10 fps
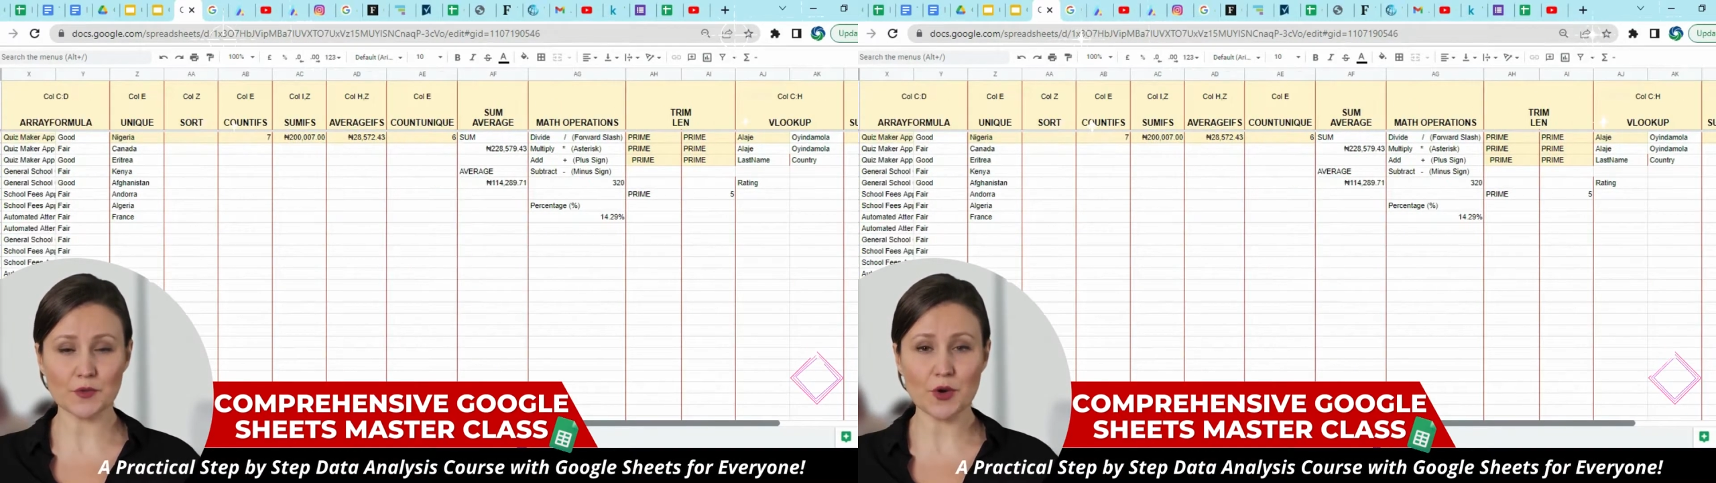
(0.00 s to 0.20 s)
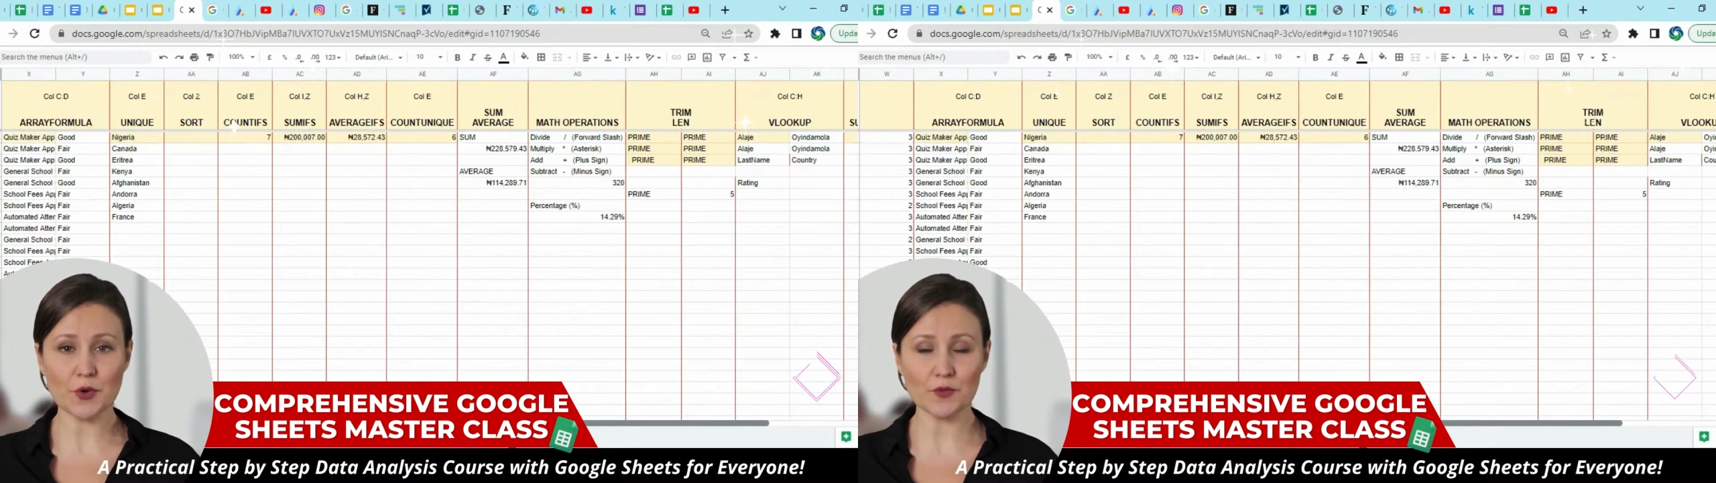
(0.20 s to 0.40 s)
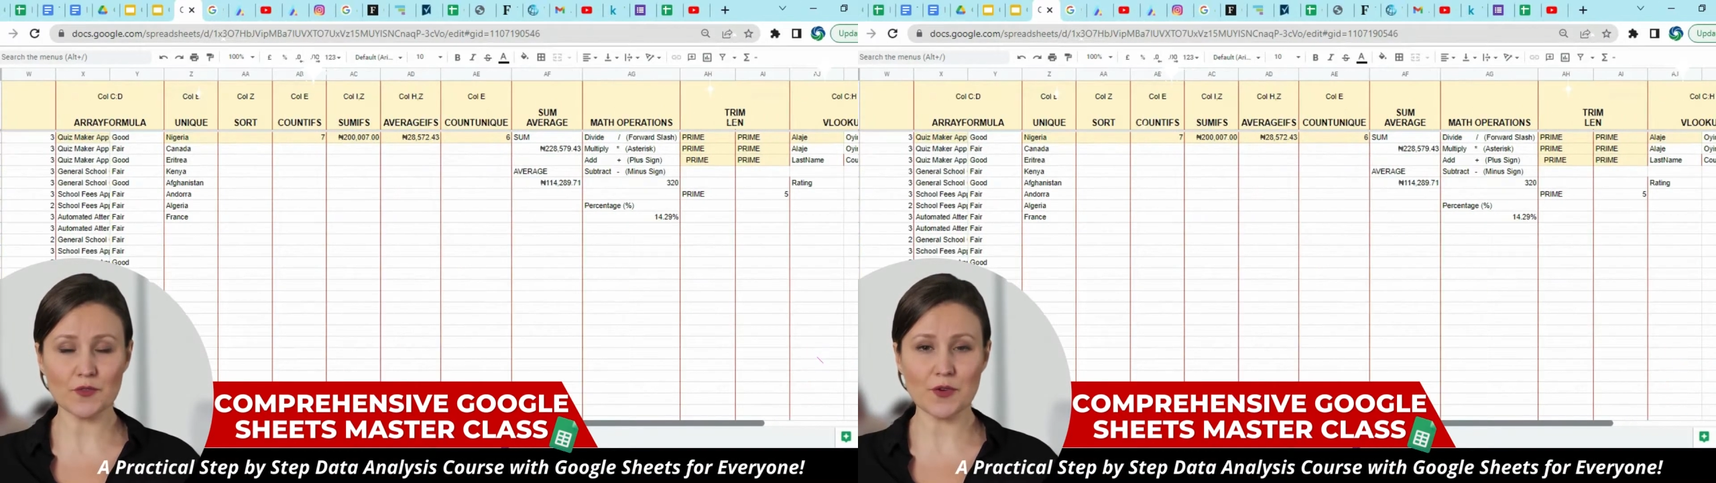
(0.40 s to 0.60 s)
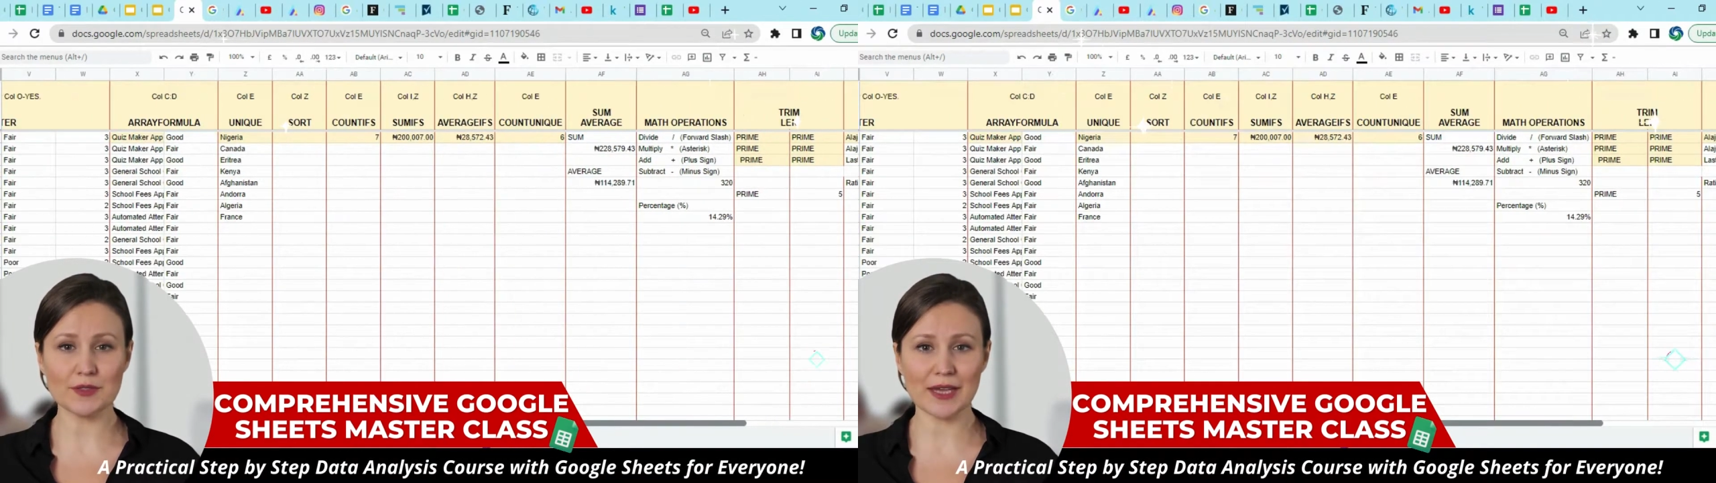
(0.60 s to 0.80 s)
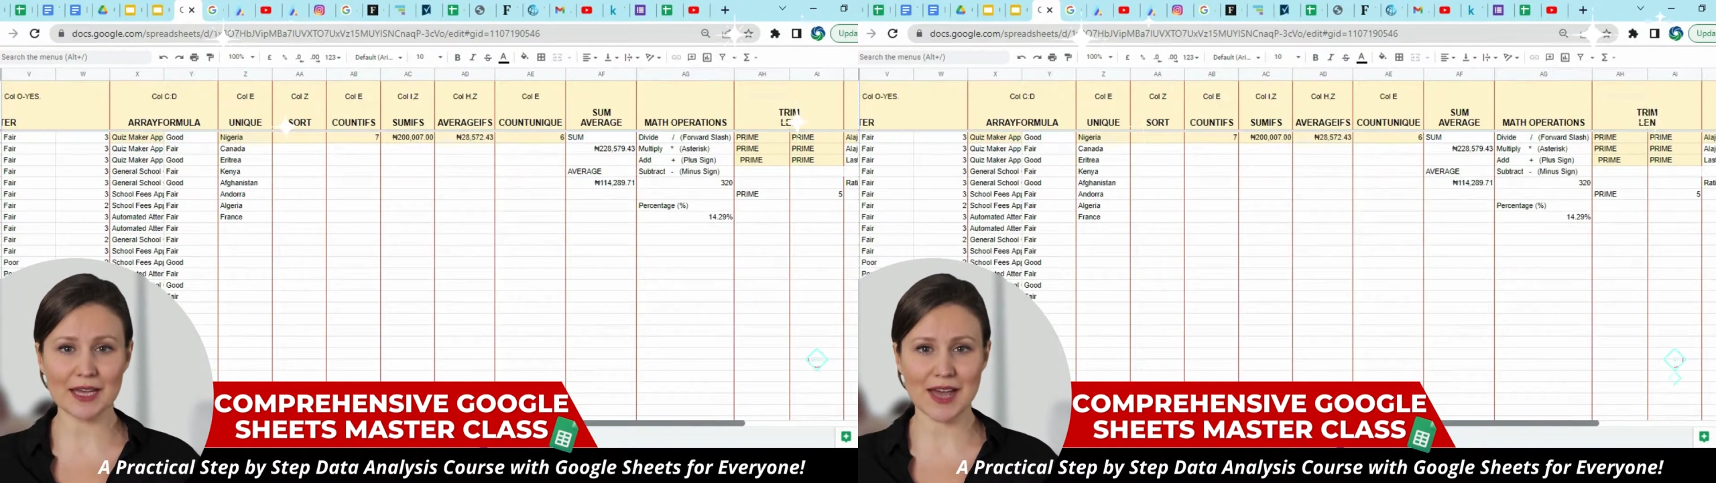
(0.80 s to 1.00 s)
Google
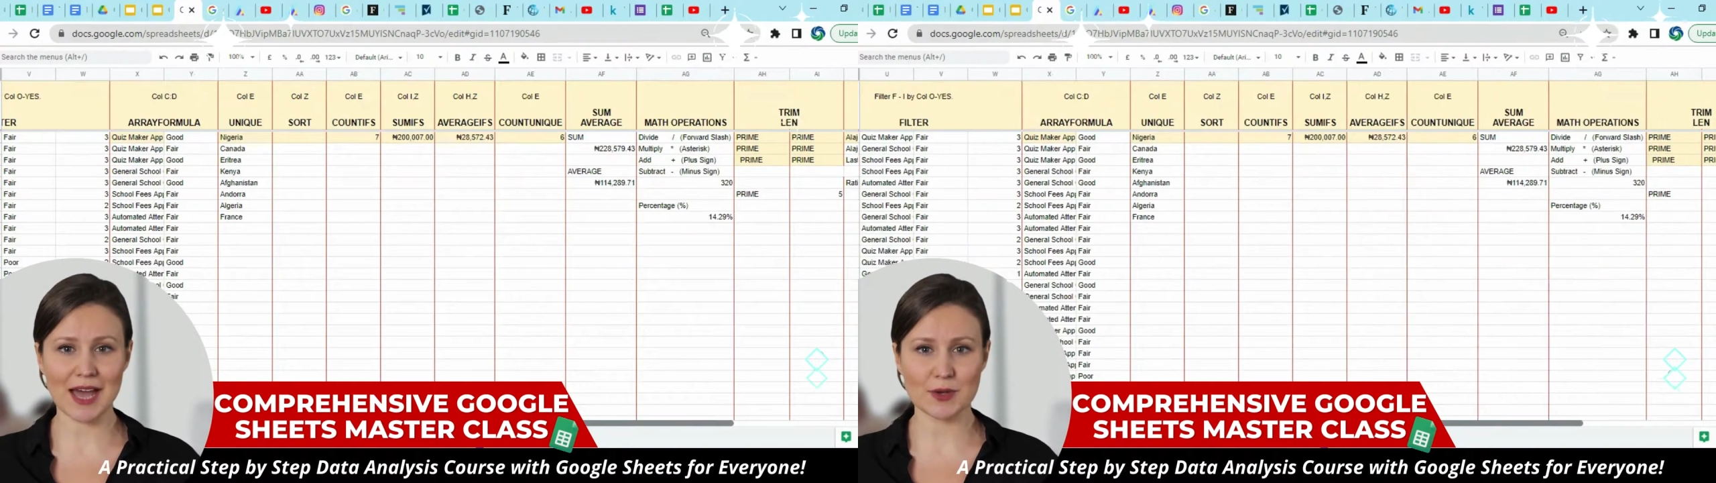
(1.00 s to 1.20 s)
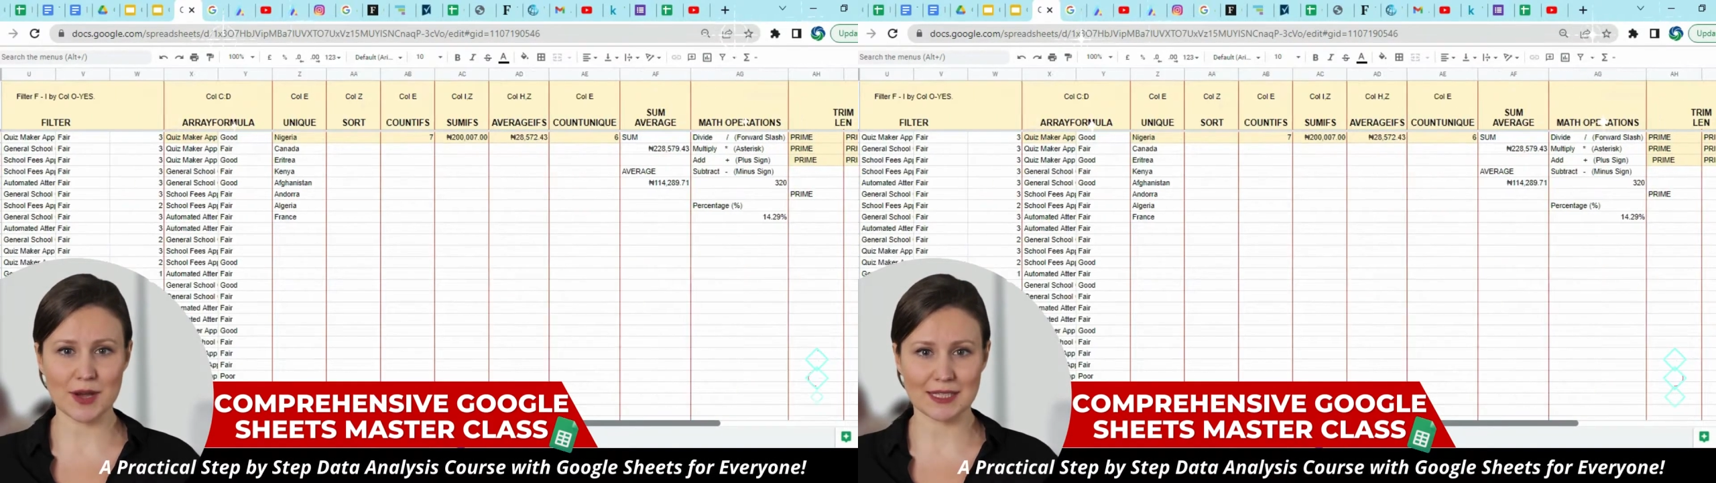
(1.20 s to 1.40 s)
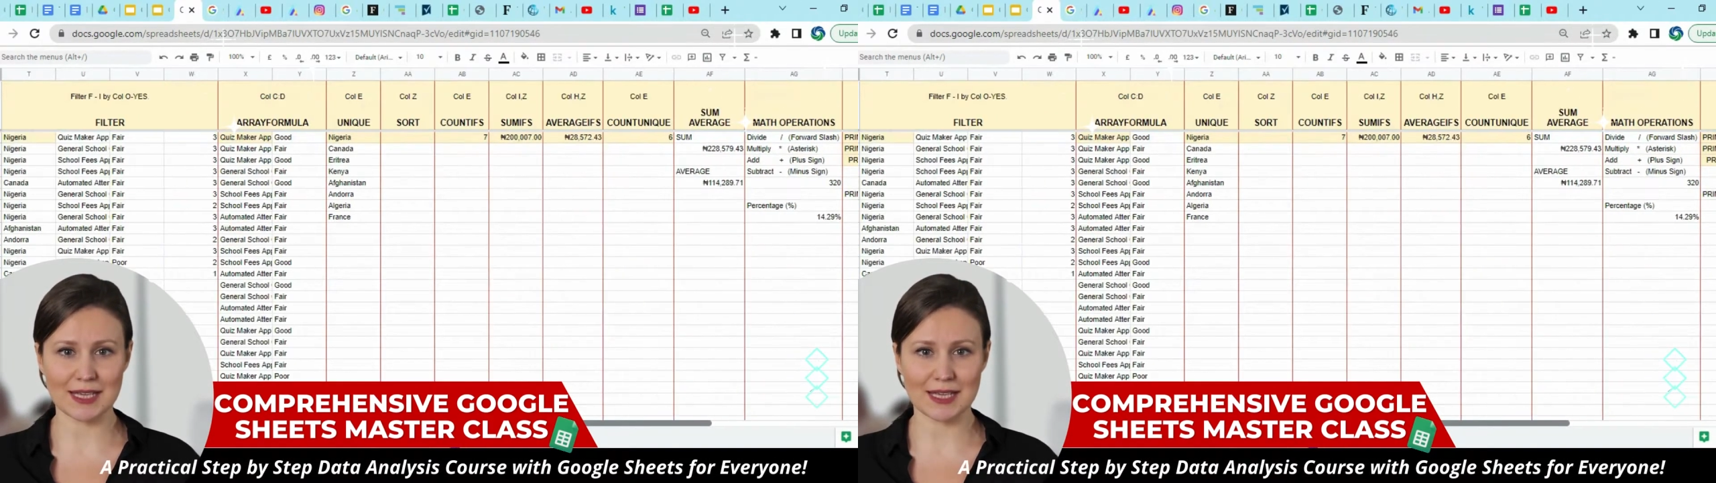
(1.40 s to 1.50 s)
Forms and analyze